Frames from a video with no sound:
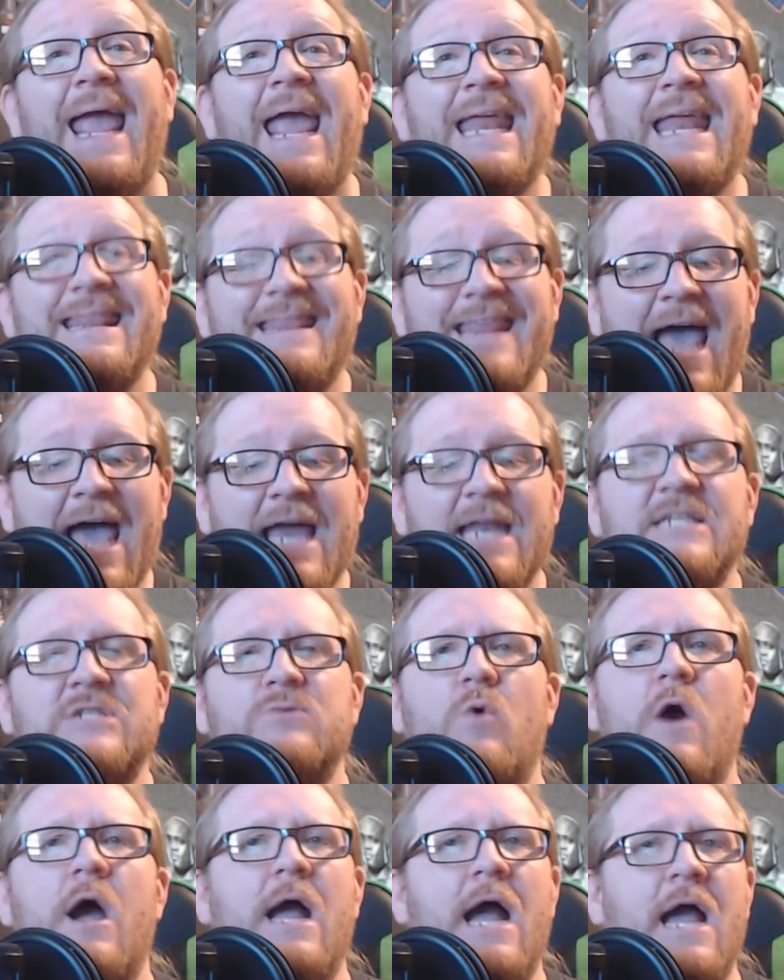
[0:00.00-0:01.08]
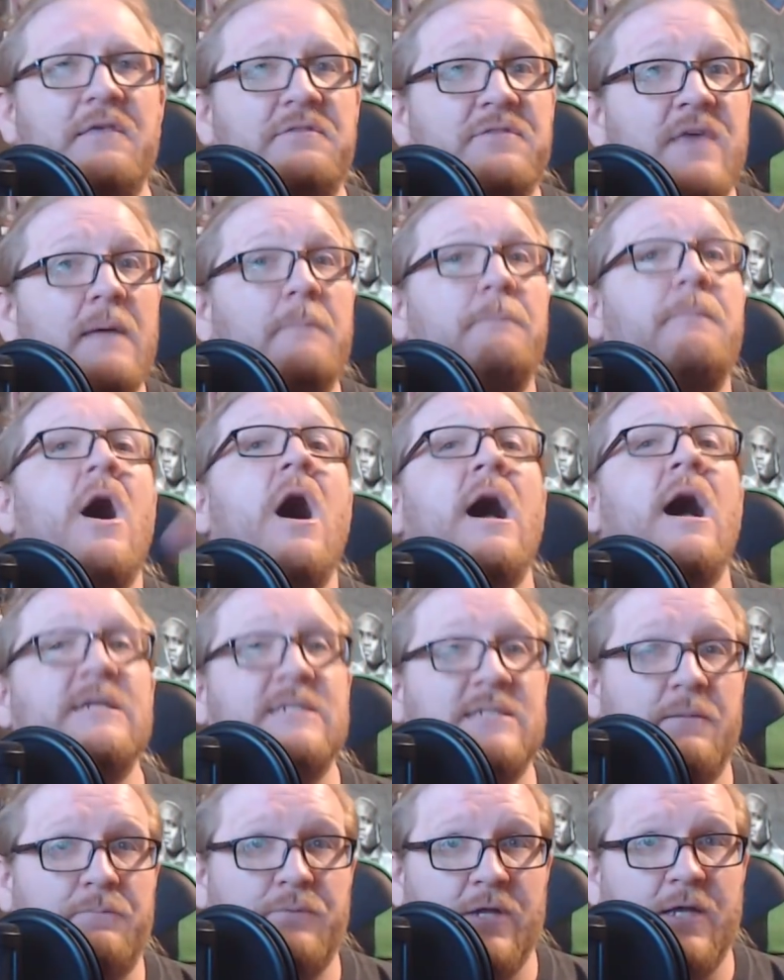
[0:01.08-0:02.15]
And that is why I think
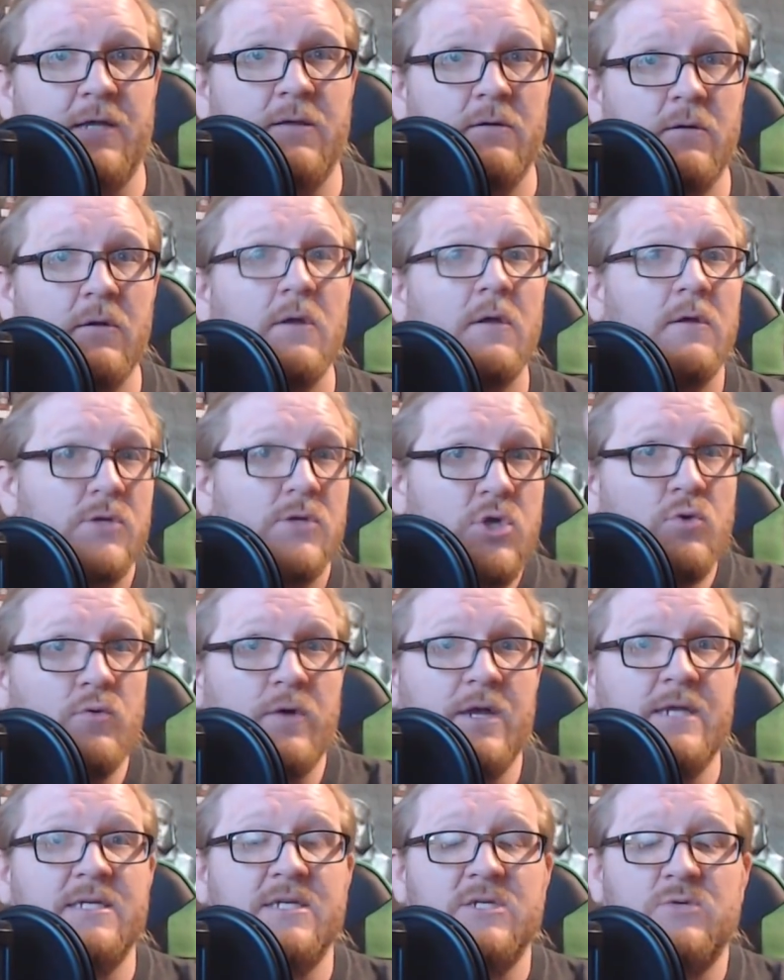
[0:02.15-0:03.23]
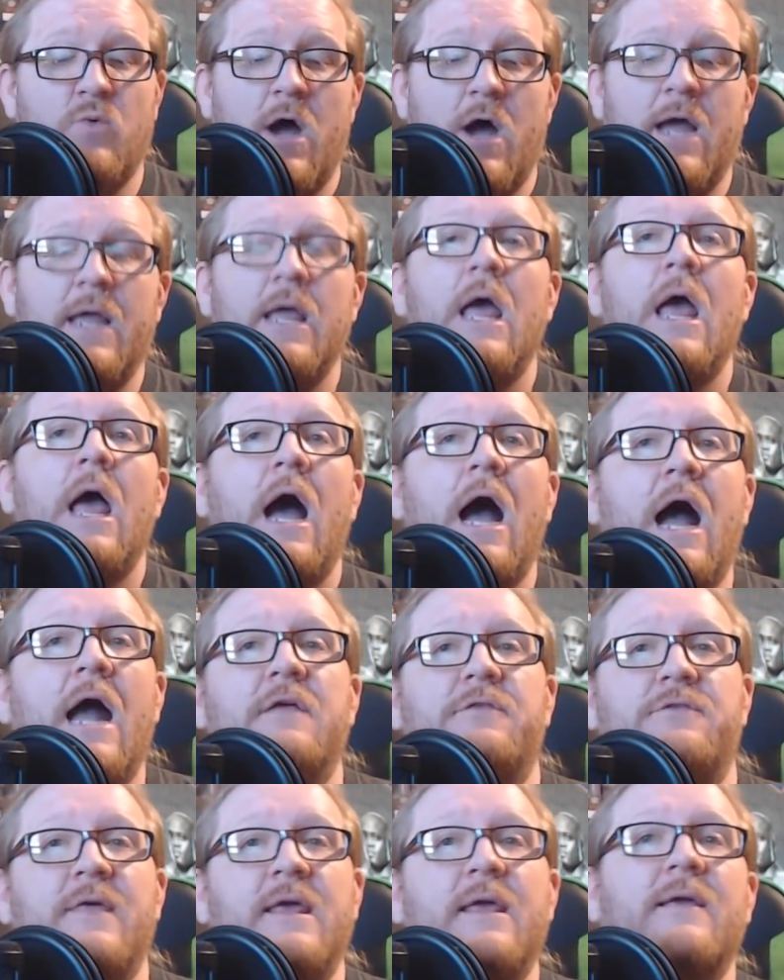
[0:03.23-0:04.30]
possibly, two reasons why,
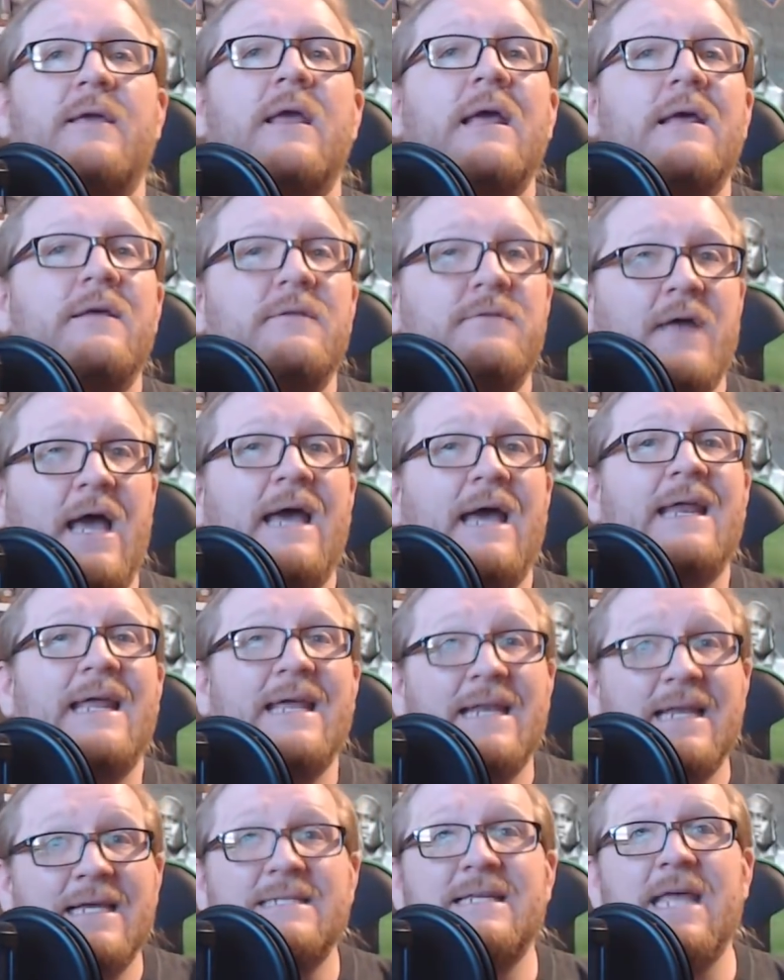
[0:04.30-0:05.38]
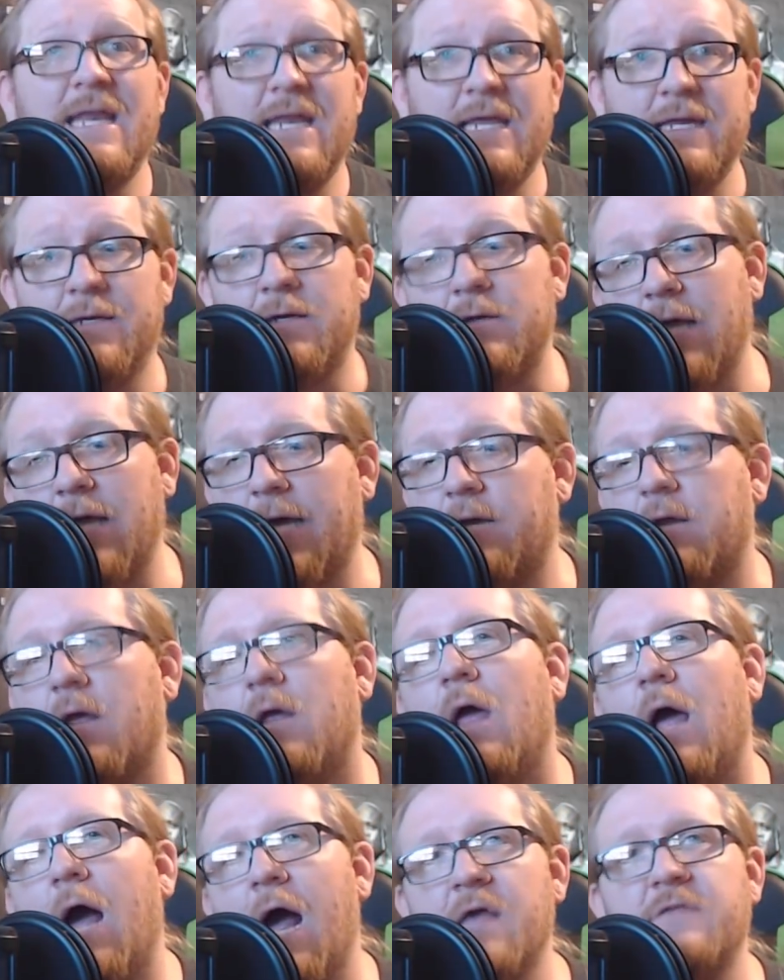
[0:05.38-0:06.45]
I think that it is getting delayed.
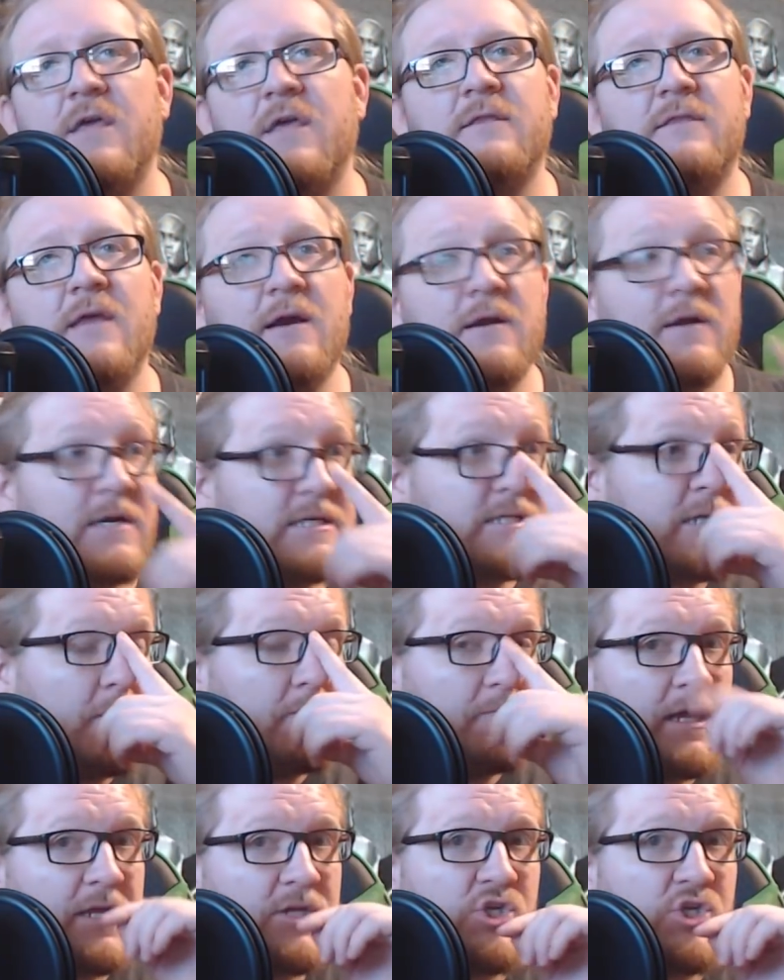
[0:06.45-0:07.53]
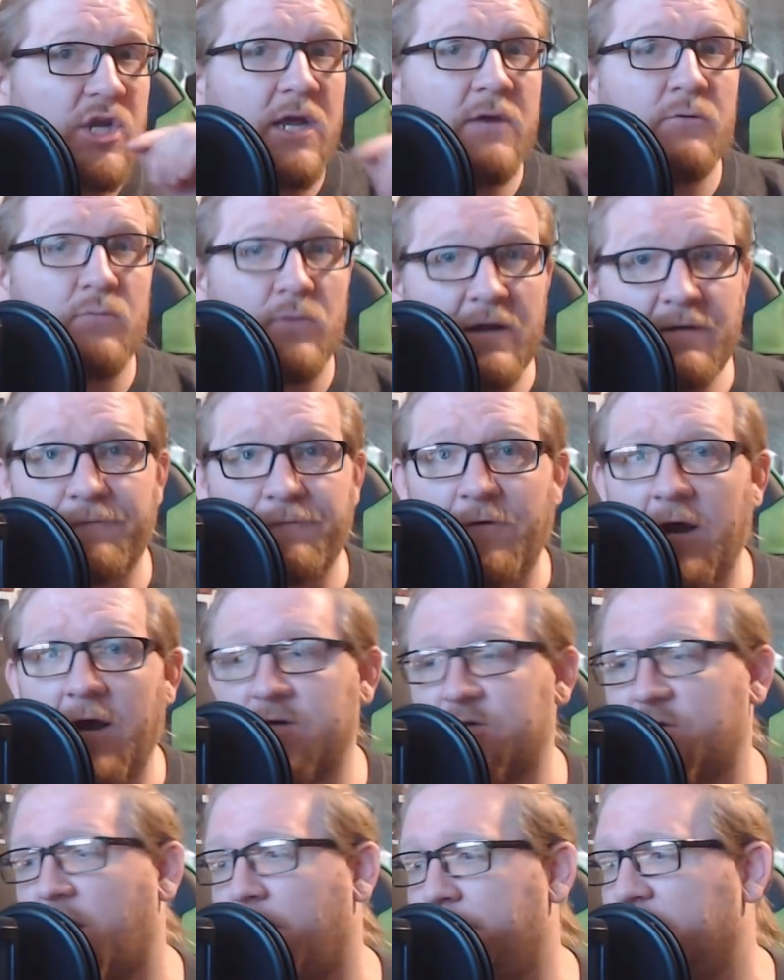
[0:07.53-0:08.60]
I think there's a mid-gen
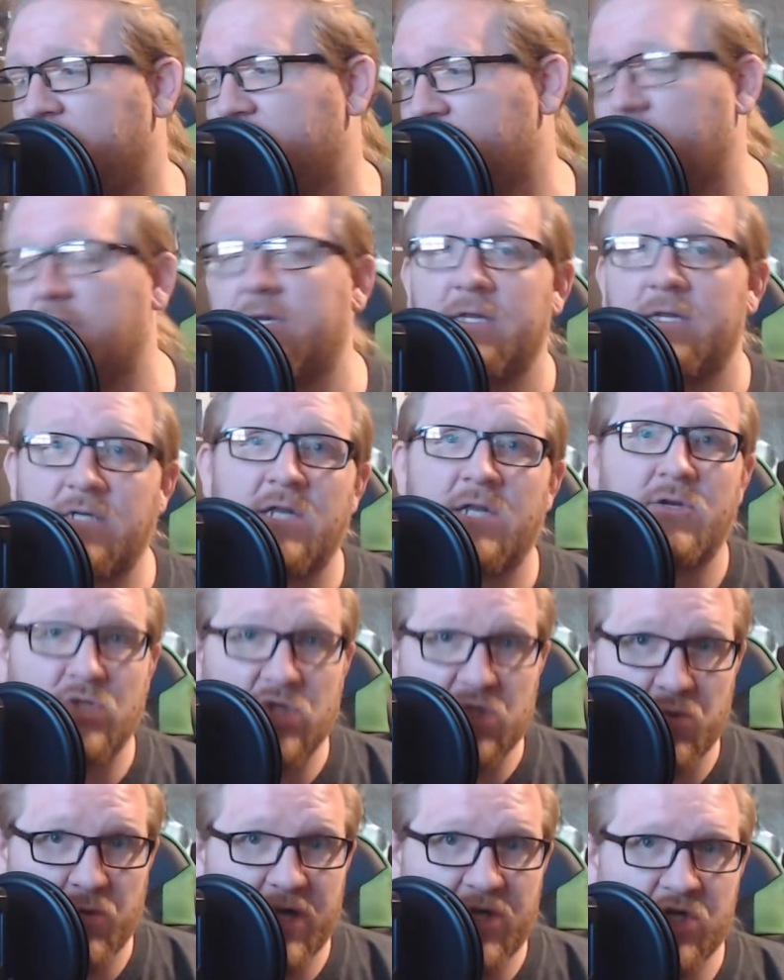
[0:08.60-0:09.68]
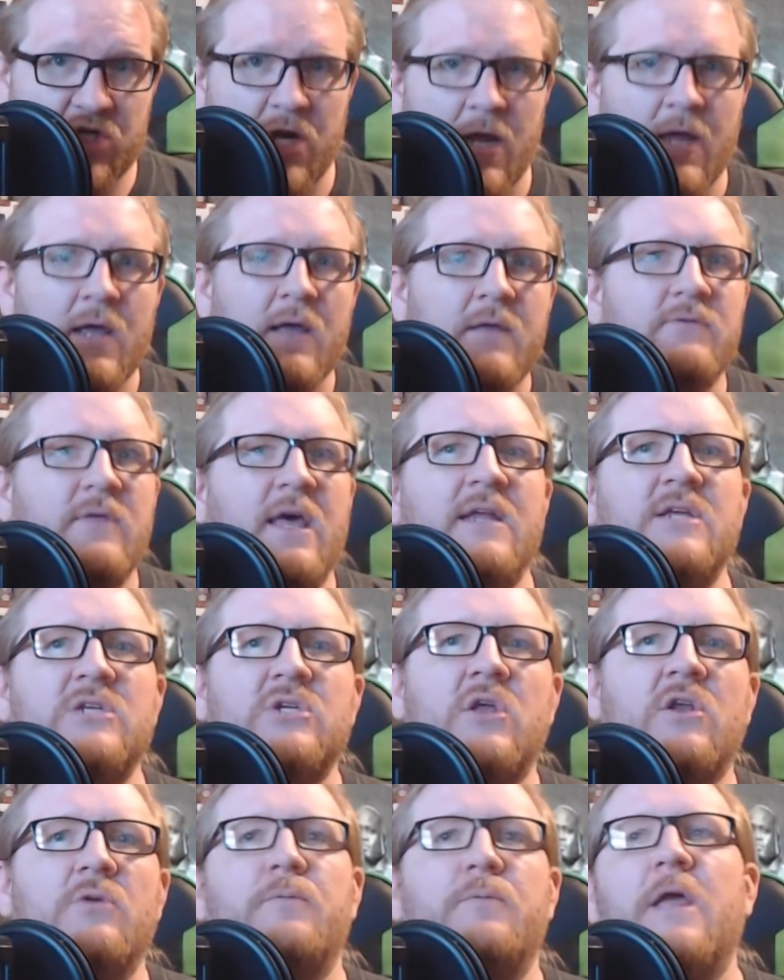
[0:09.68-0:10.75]
refresh coming to the Nintendo Switch that is
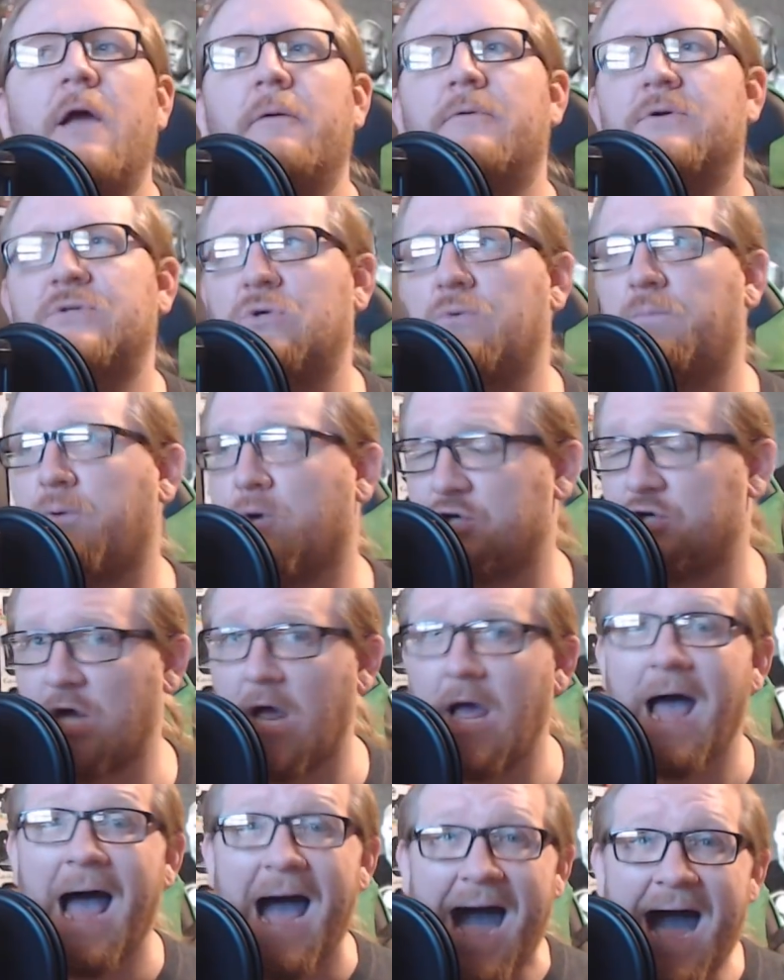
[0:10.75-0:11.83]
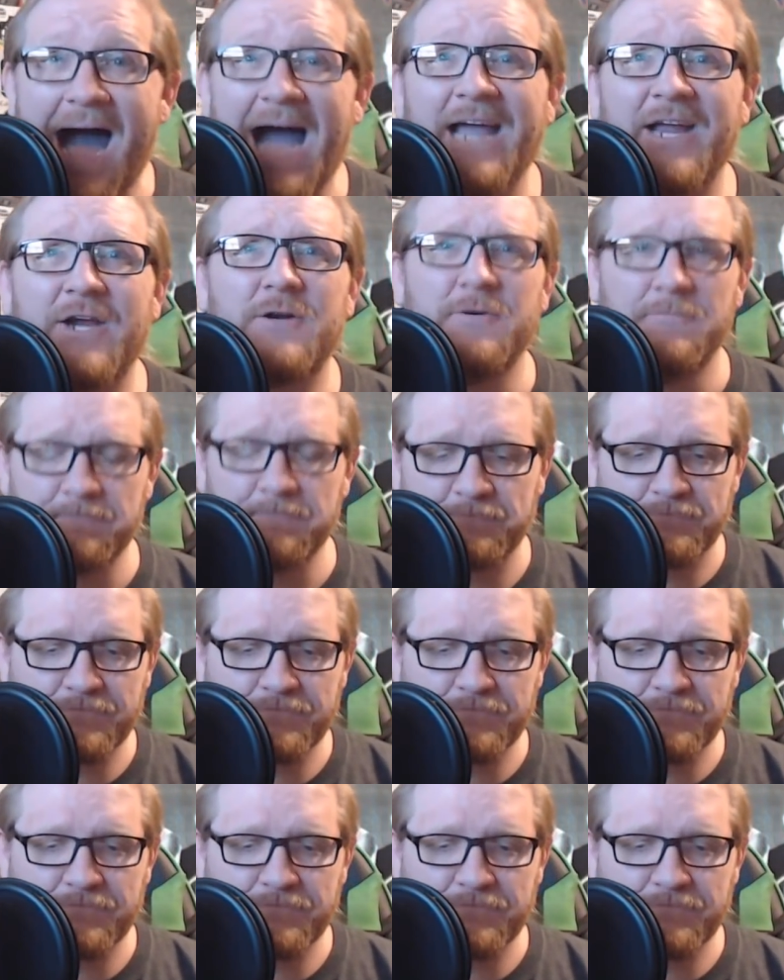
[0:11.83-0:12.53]
going to be able to push higher,